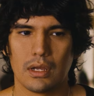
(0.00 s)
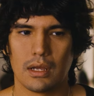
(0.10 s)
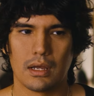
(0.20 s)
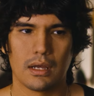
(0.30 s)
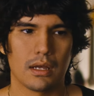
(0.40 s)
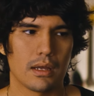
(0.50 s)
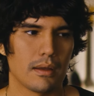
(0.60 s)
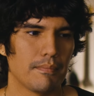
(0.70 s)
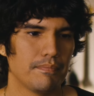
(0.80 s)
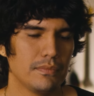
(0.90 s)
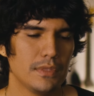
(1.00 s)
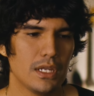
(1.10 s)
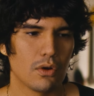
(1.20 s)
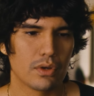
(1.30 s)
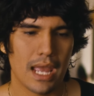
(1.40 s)

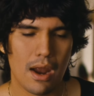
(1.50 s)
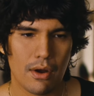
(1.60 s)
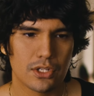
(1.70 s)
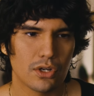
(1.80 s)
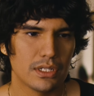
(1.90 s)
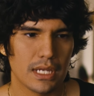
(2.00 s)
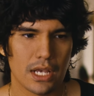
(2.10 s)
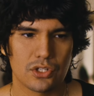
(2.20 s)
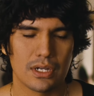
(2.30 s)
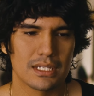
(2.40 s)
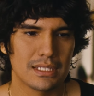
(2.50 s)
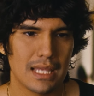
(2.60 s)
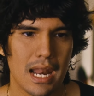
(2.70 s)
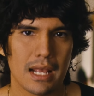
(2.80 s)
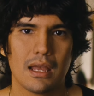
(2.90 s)
character and texture and
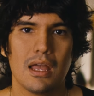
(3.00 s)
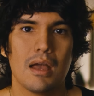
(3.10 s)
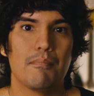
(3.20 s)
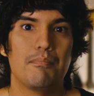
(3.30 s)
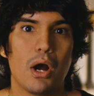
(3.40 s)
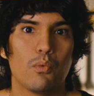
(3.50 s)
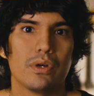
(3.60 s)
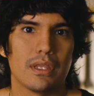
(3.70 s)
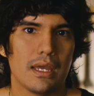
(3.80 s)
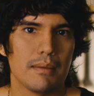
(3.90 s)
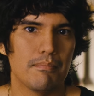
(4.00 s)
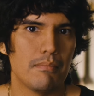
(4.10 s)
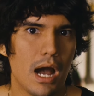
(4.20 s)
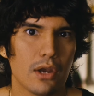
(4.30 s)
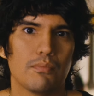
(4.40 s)
aesthetic, but with a
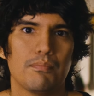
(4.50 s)
modern